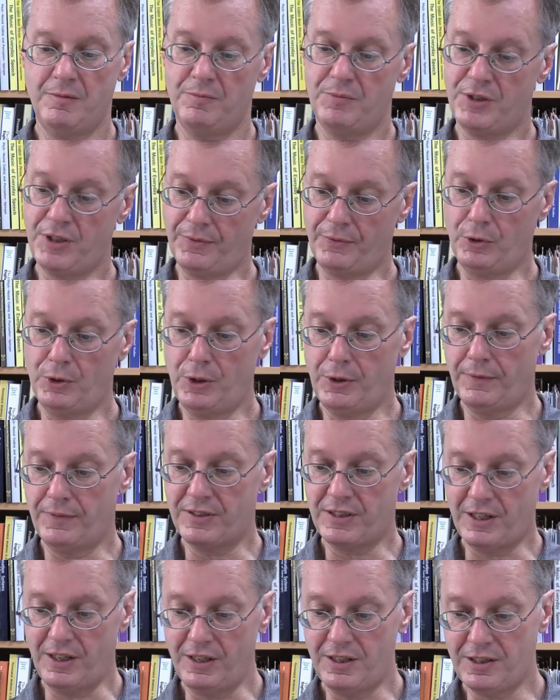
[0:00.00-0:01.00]
Several U.S.
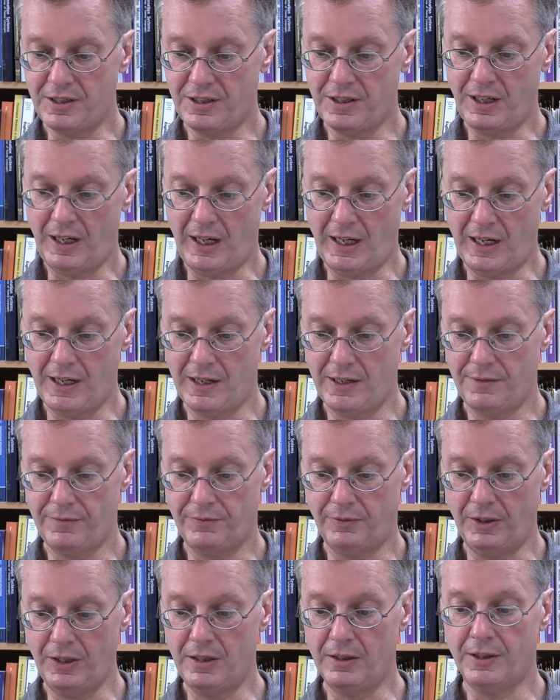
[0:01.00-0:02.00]
states
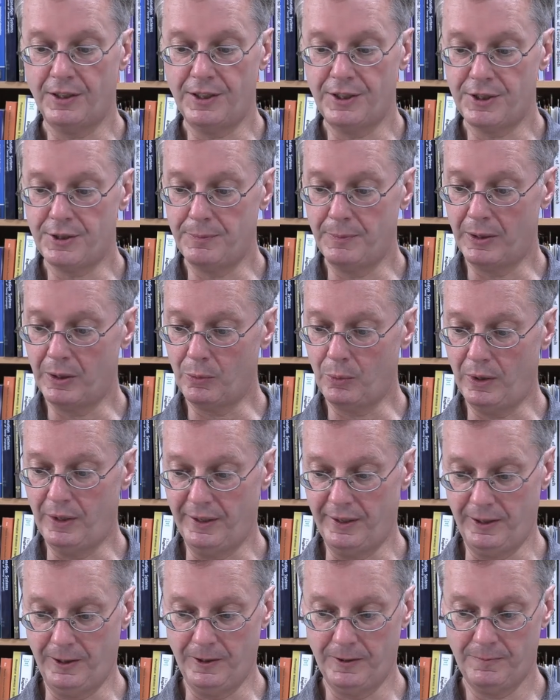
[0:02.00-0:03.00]
have legalized
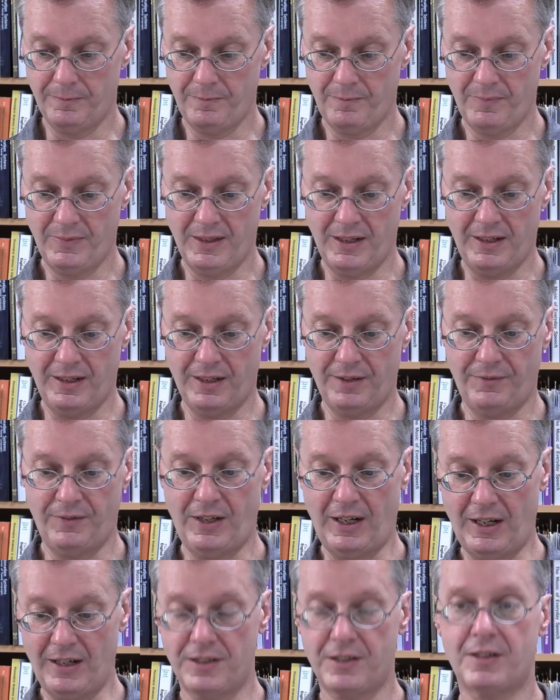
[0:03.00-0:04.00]
marijuana and have
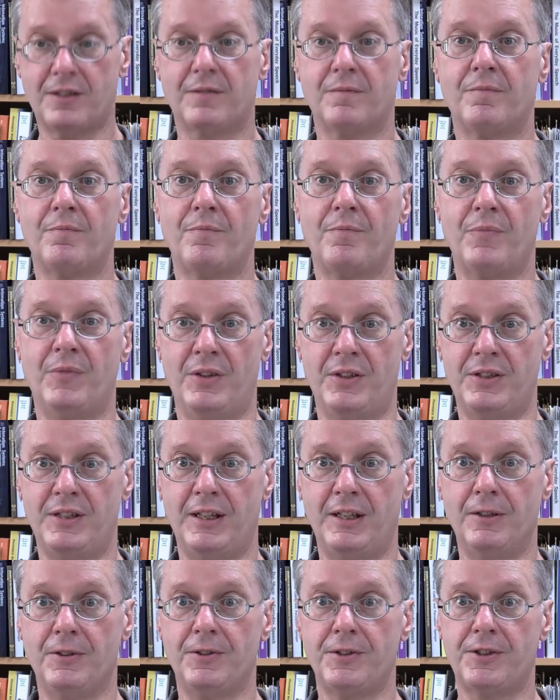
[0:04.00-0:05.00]
taxed the
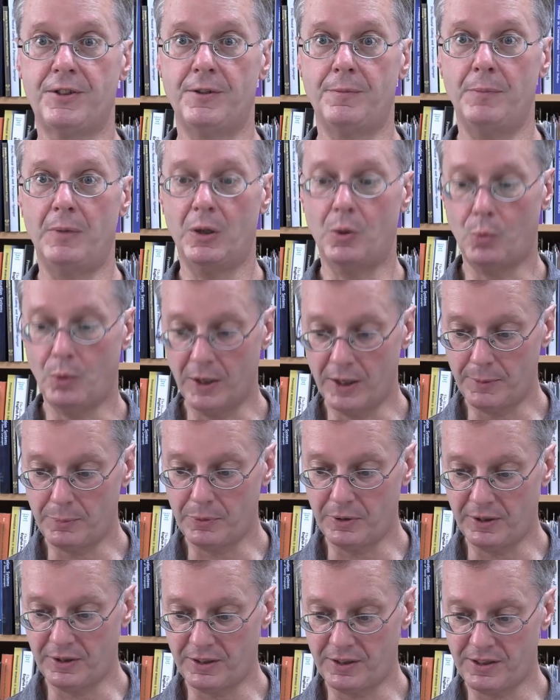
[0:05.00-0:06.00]
sales of marijuana
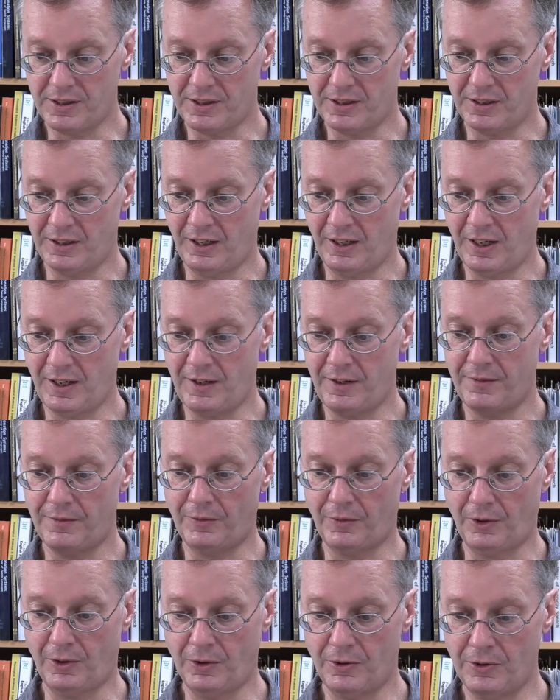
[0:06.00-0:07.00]
products and
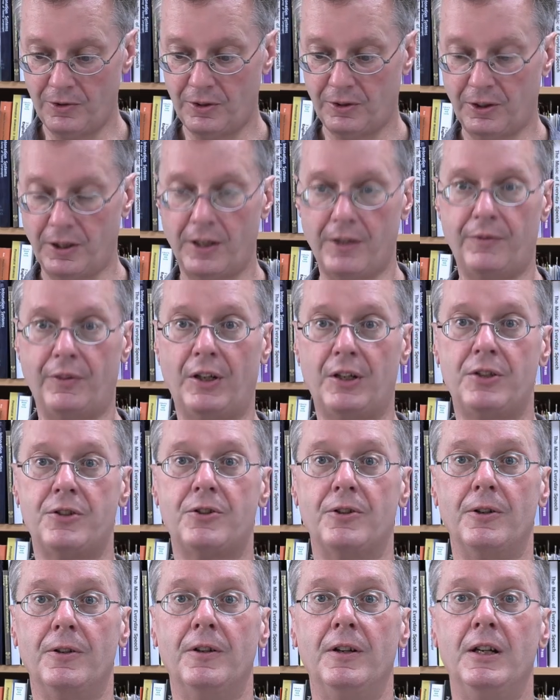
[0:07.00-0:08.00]
have earned a lot of
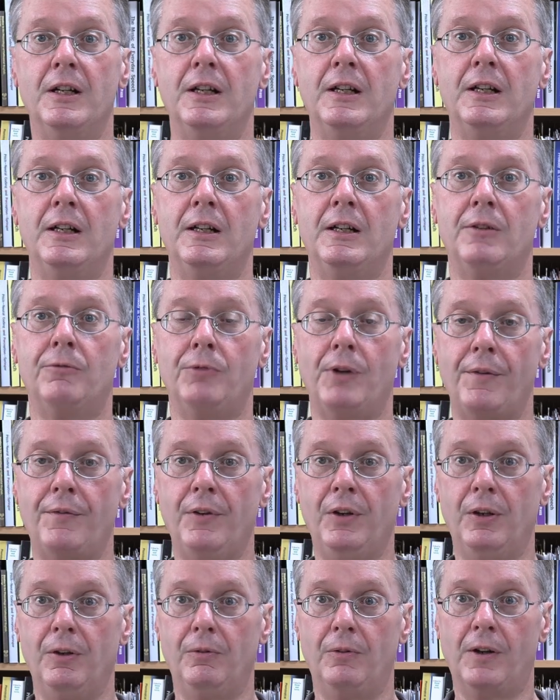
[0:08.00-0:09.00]
extra
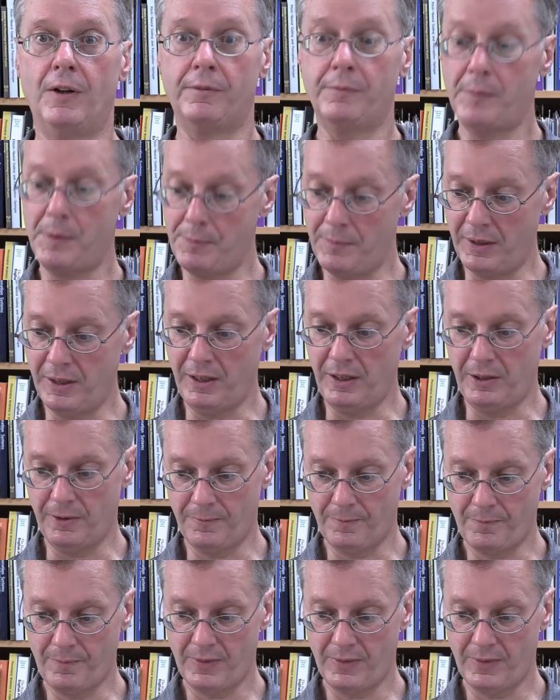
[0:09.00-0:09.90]
revenue, government money,